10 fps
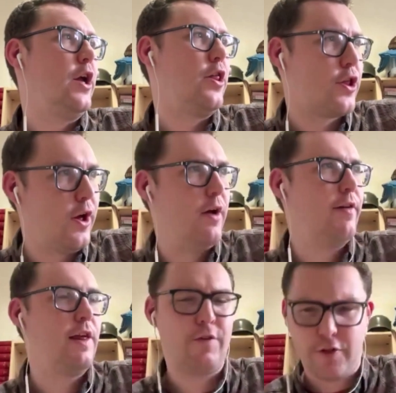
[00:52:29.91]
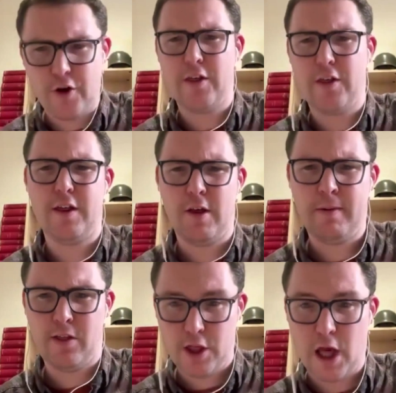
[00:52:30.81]
conservative Catholicism
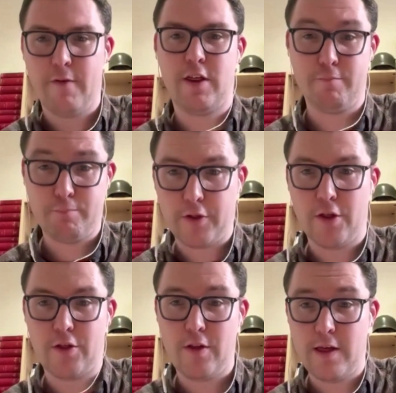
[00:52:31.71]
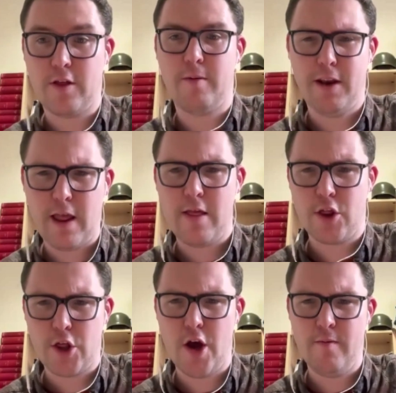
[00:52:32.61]
and conservative Protestantism in
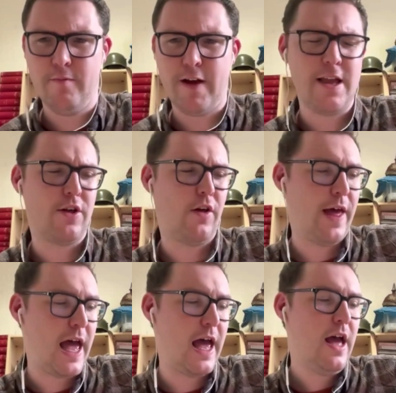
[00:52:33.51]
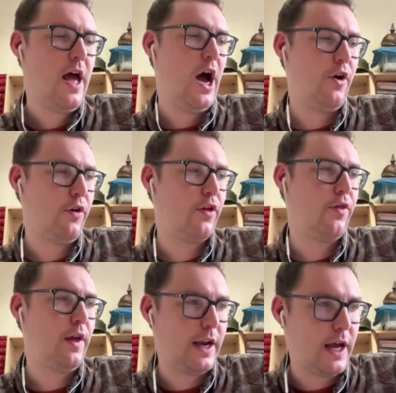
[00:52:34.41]
certain veins are there. I also
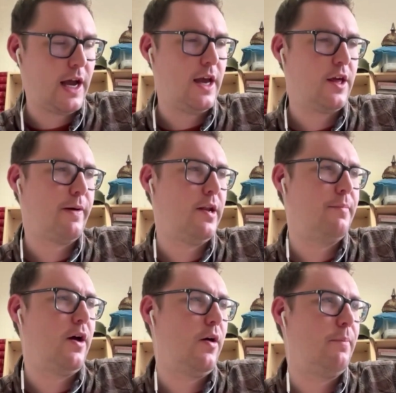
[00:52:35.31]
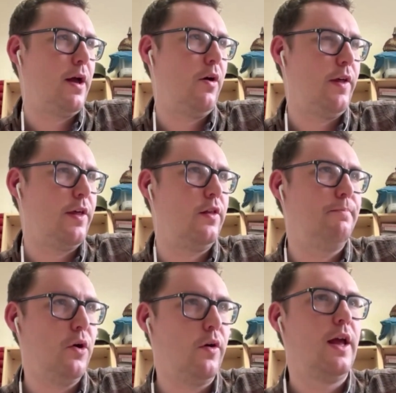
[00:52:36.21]
think, and I expand about a bit on this in
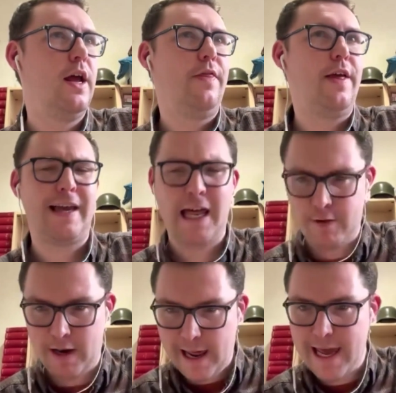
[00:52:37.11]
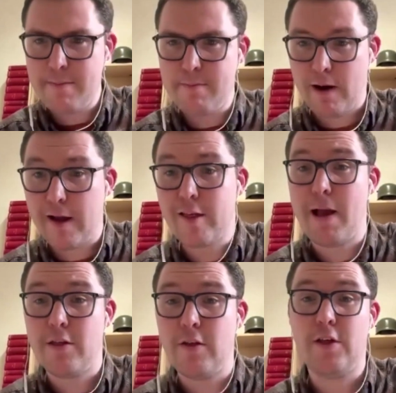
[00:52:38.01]
the book, there's kind of a labor
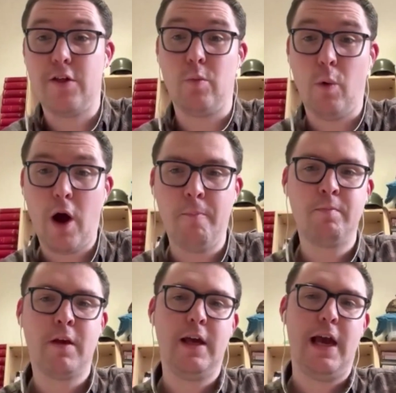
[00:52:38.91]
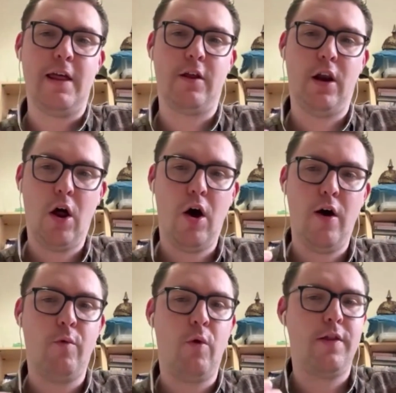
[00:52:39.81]
aspect to this as well. Is a lot
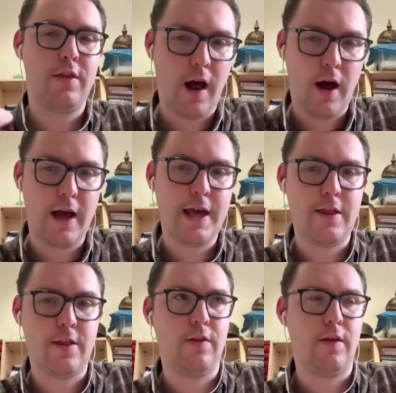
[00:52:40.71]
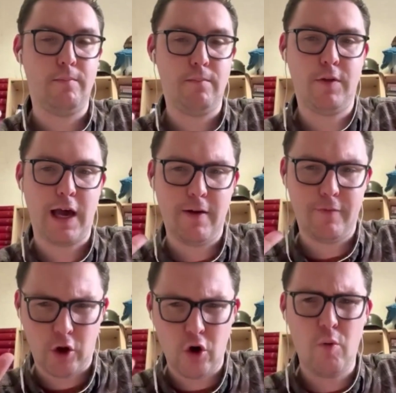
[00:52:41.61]
of what ties the kind
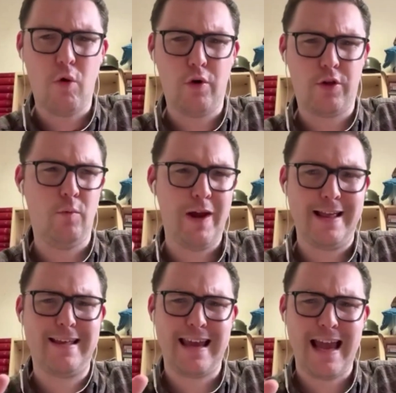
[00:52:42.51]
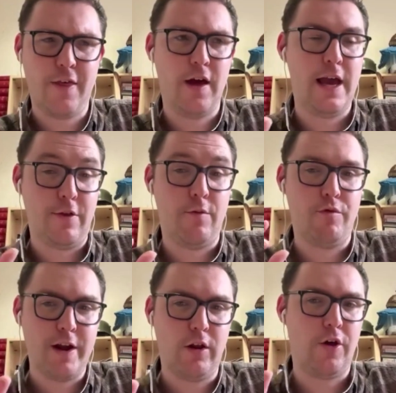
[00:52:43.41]
of the Goldwater wing together is
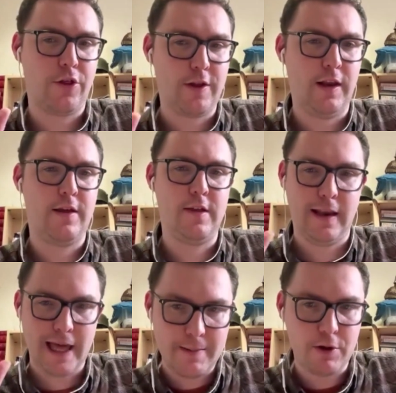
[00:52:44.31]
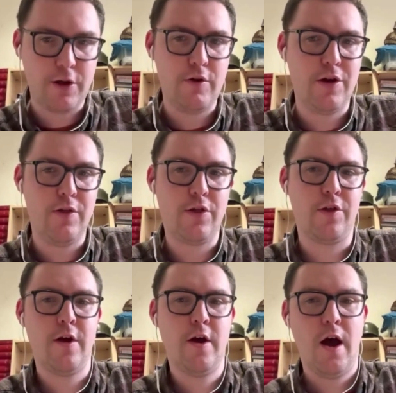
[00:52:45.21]
real hostility to labor
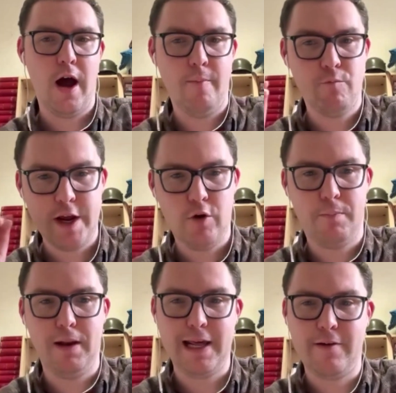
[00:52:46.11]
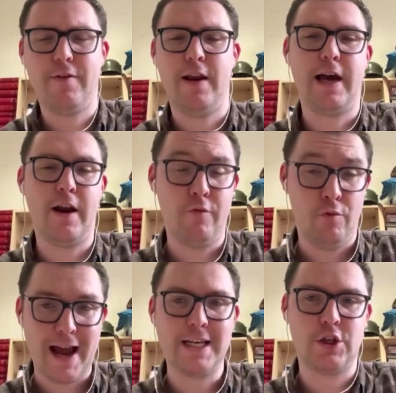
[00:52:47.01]
unions, real belief in kind
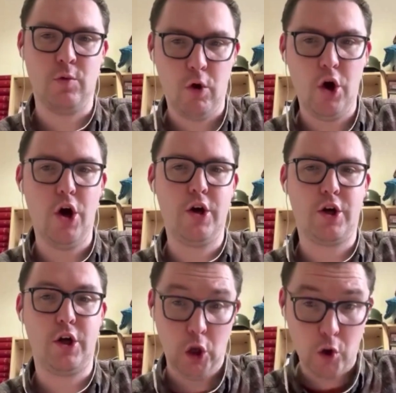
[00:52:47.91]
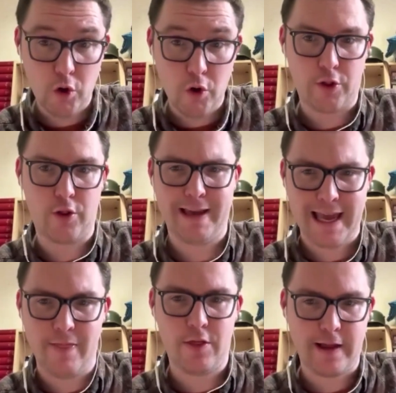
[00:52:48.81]
of right to work laws, so
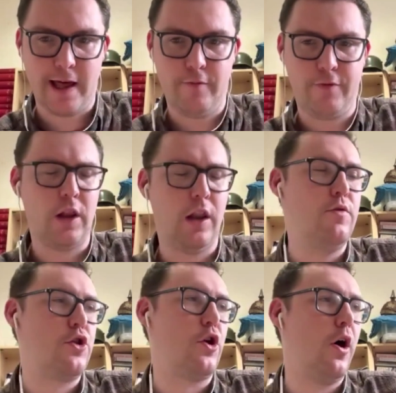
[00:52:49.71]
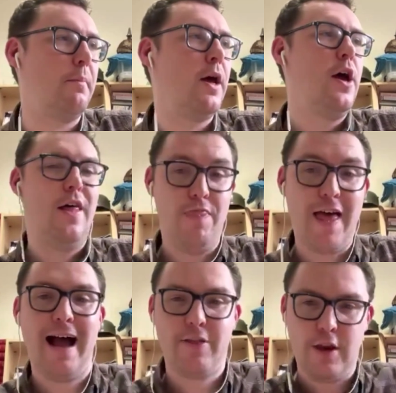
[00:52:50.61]
against kind of closed shop.
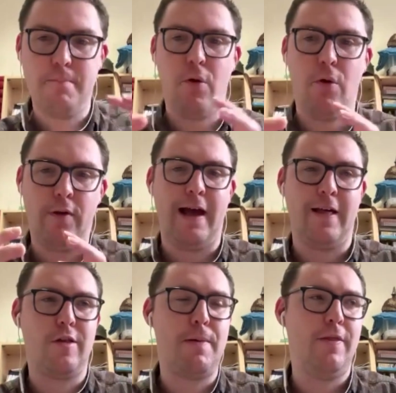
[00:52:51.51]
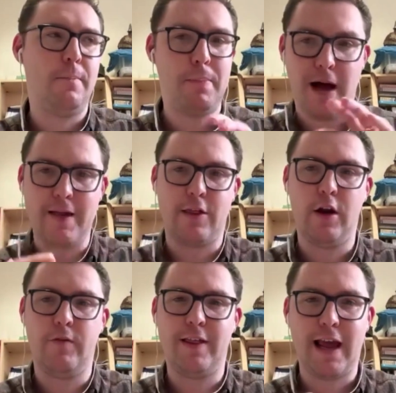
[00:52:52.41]
That's an important aspect that binds
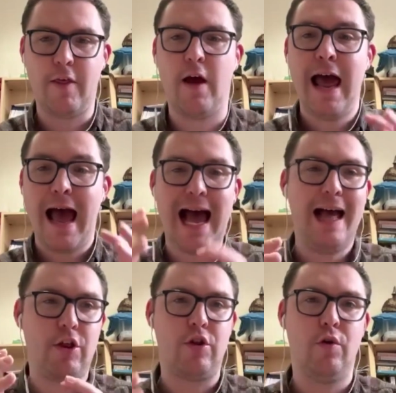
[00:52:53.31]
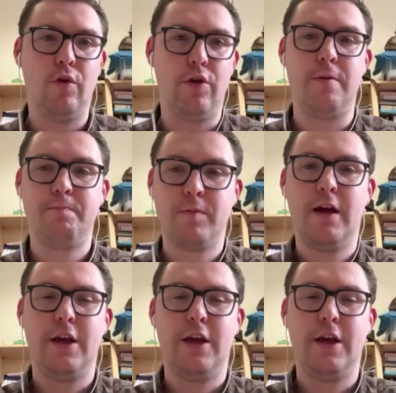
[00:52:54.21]
a lot of it together, as does,